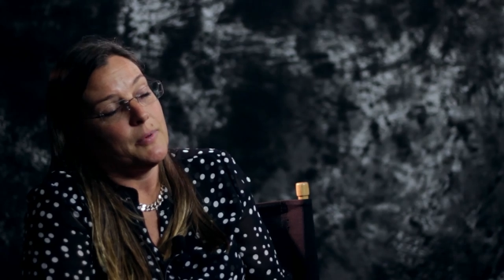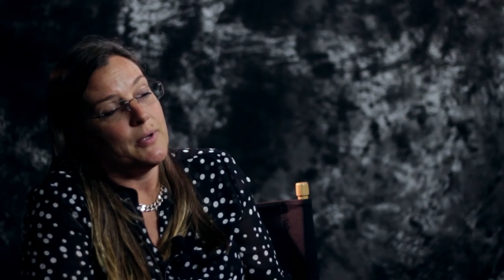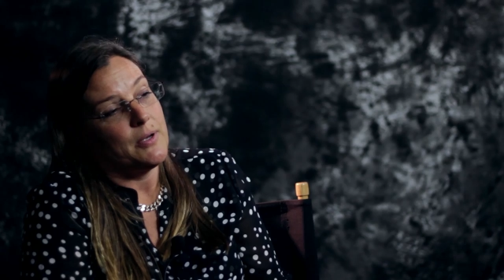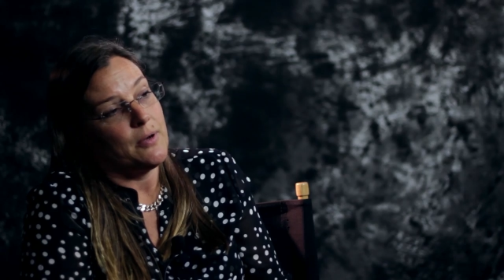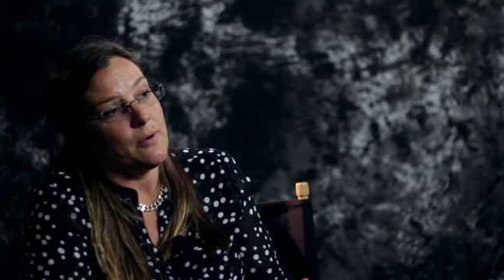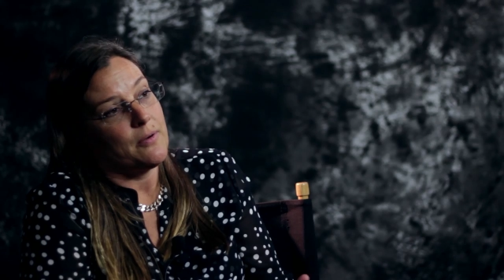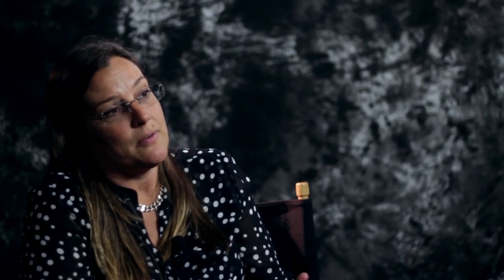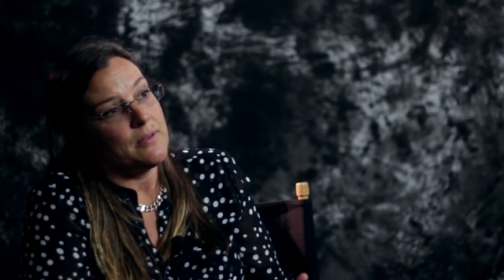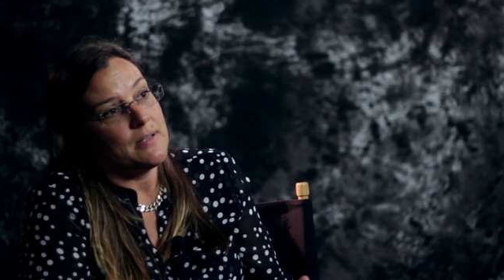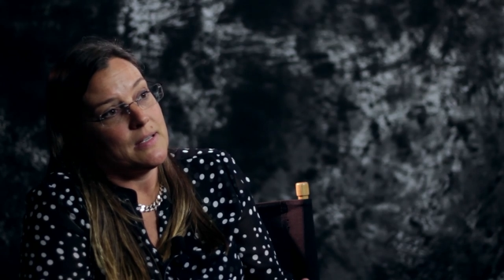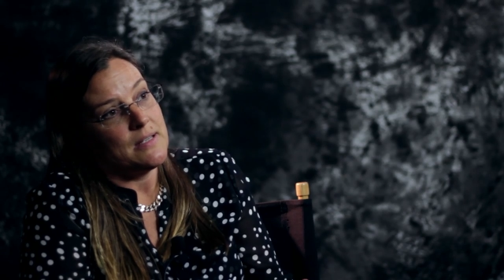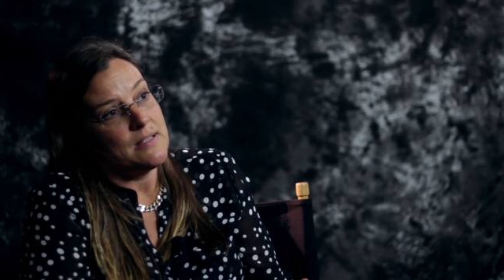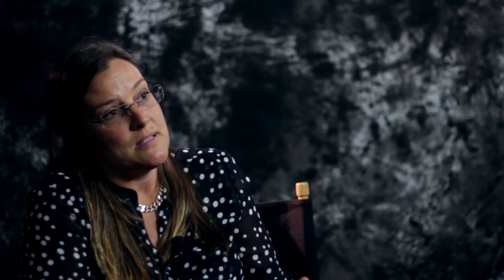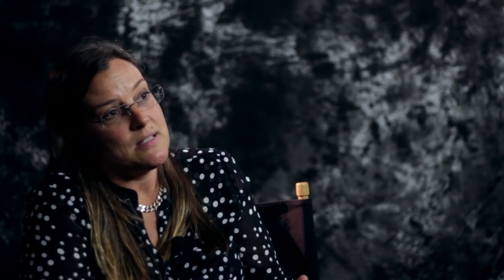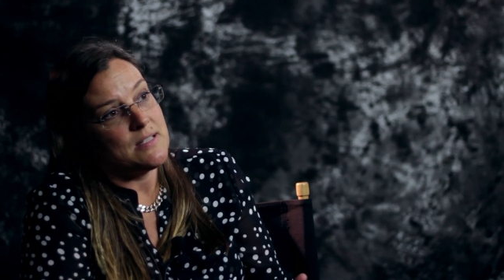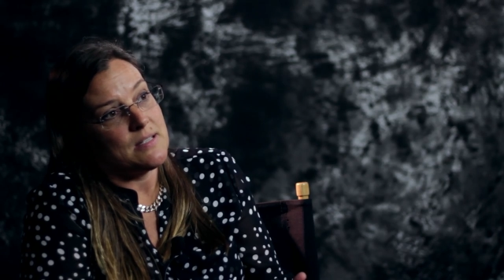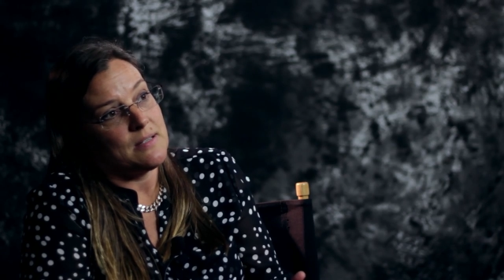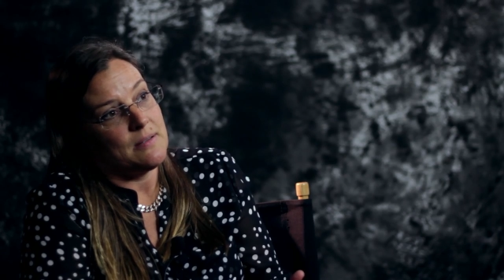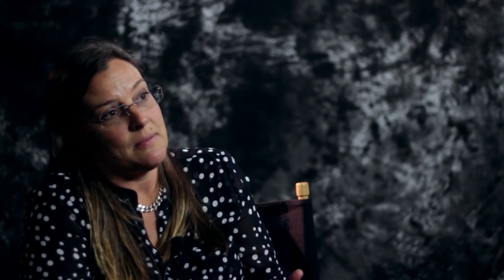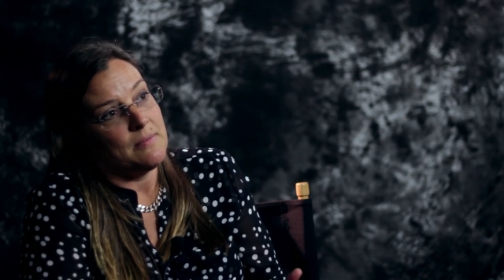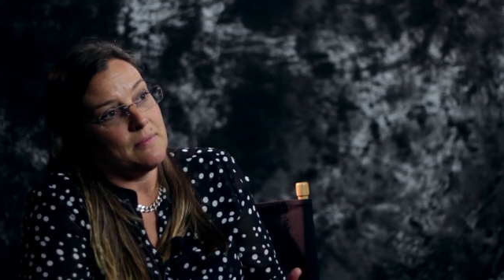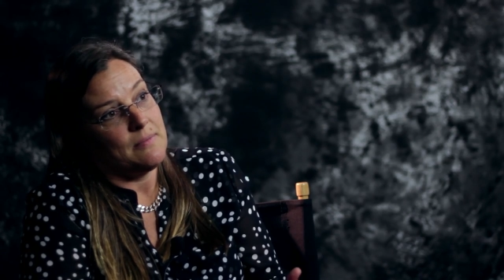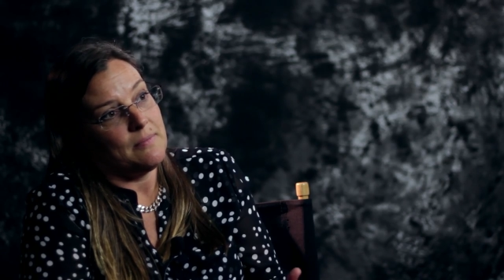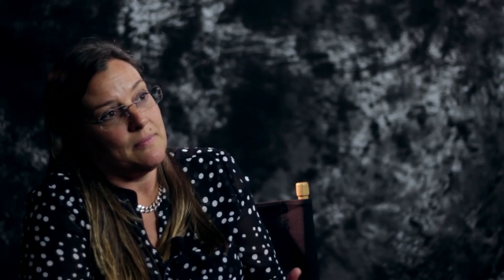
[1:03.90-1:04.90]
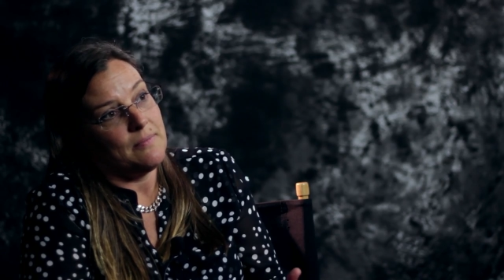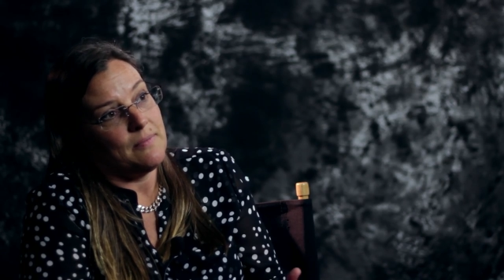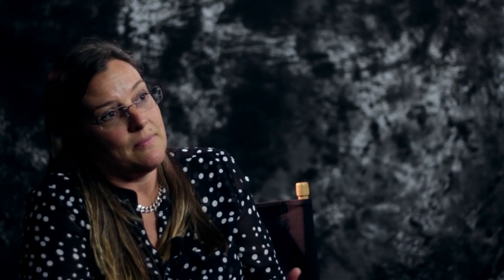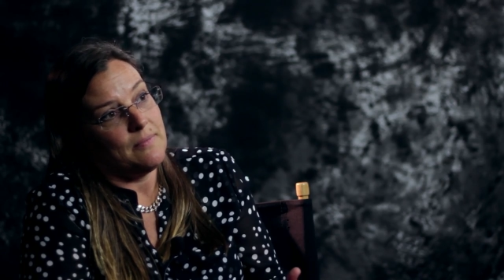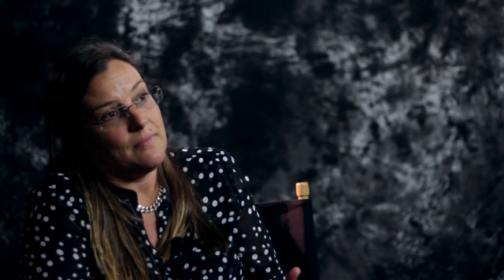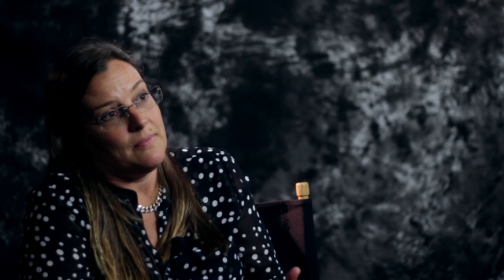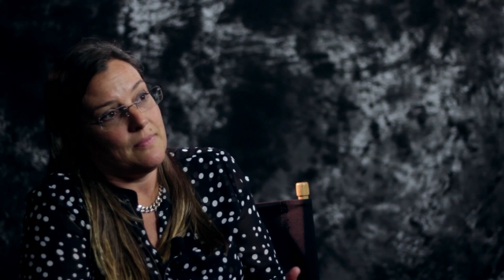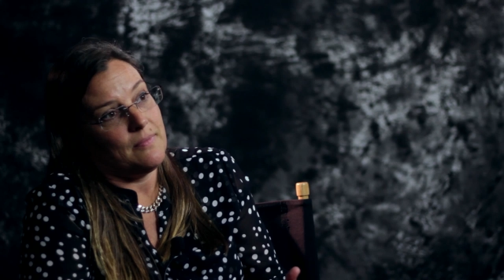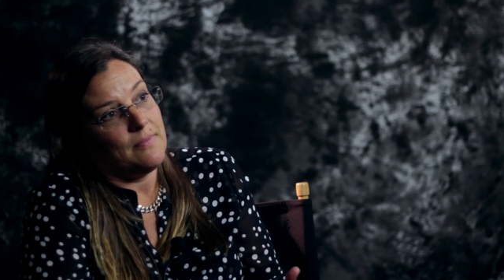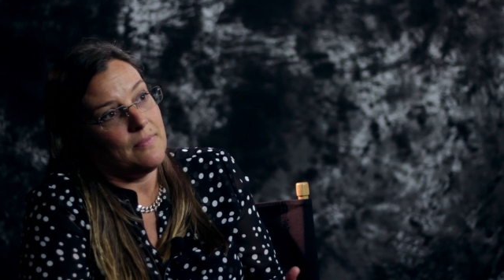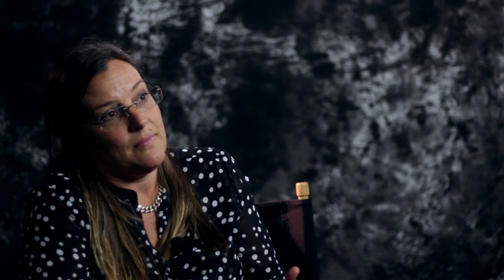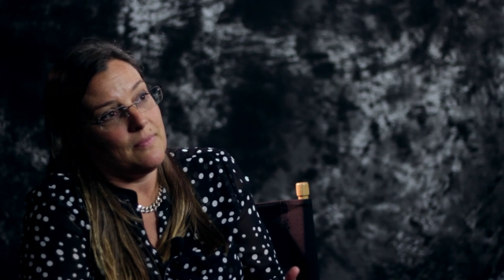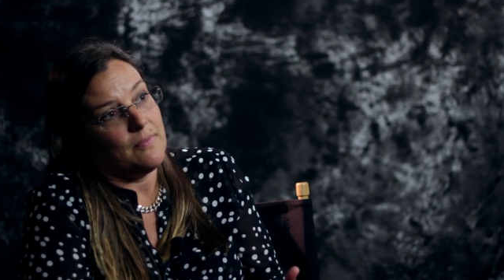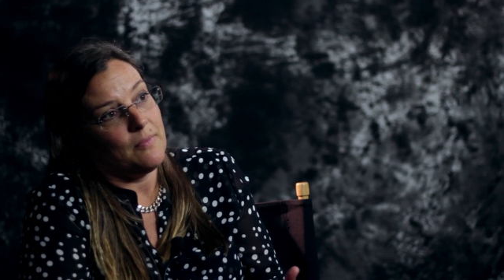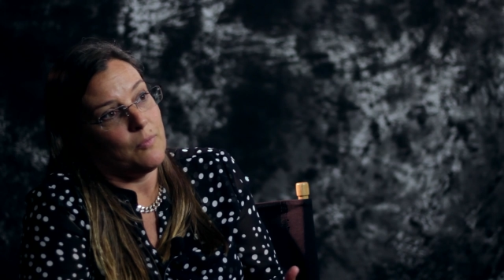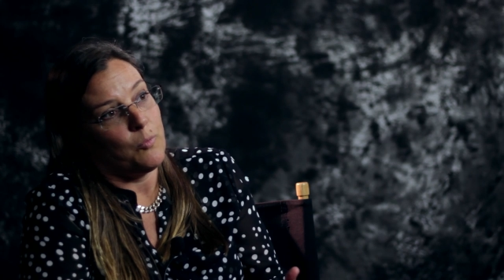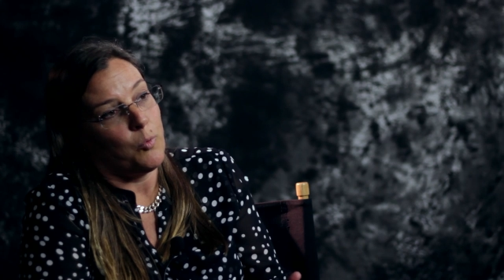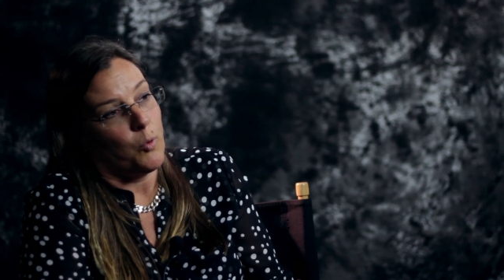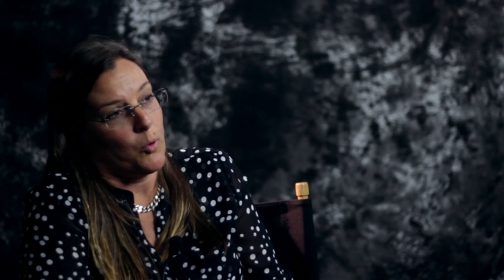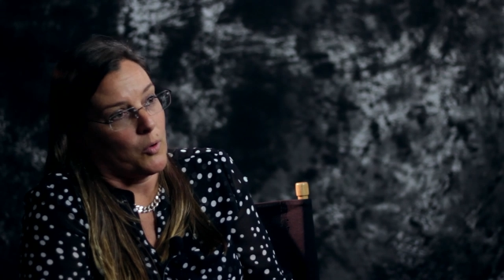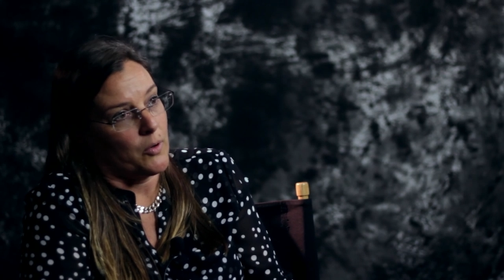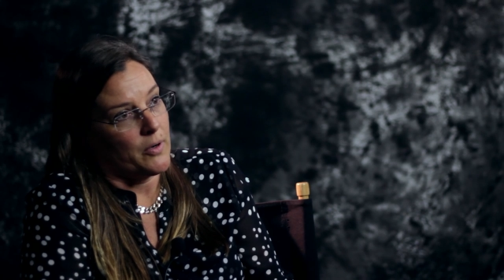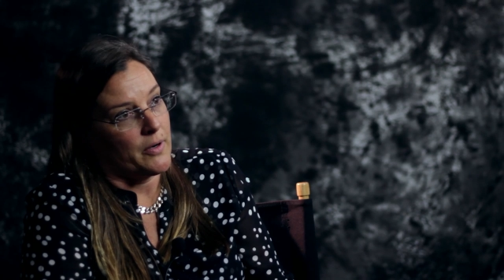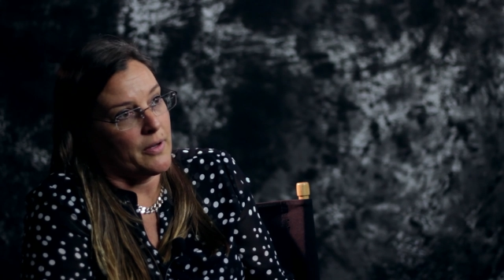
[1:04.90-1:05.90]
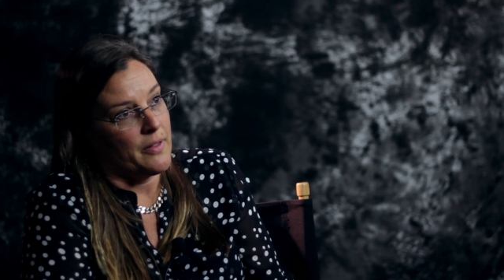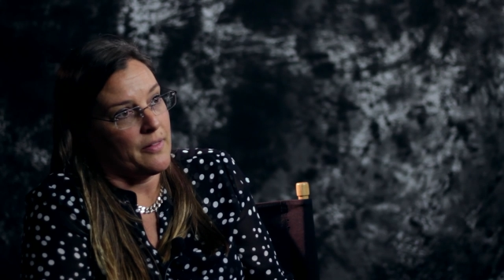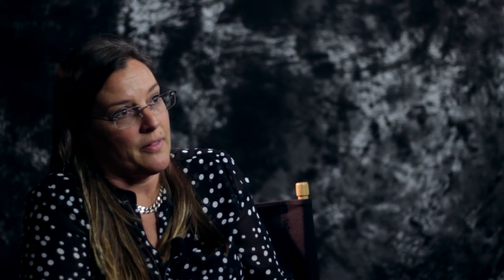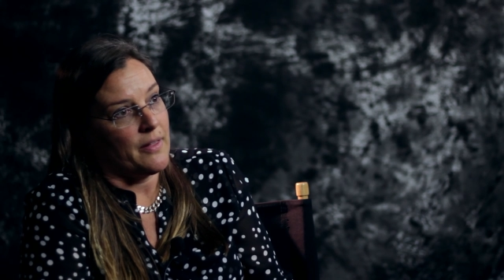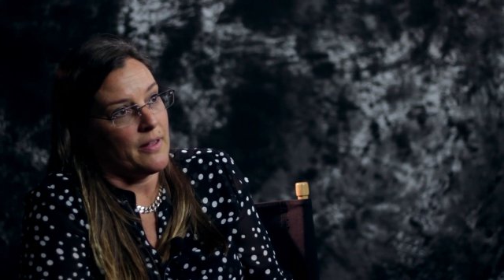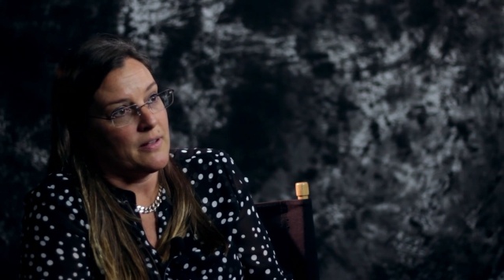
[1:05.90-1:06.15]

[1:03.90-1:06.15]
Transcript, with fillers: We don't need to worry